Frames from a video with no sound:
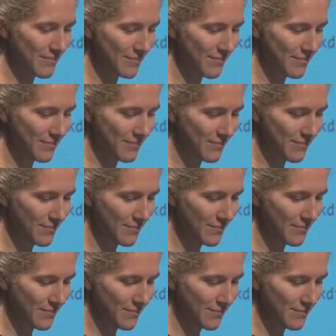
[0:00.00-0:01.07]

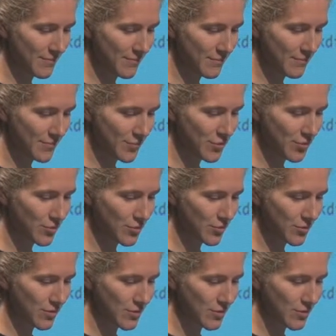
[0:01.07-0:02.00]
Nothing is said.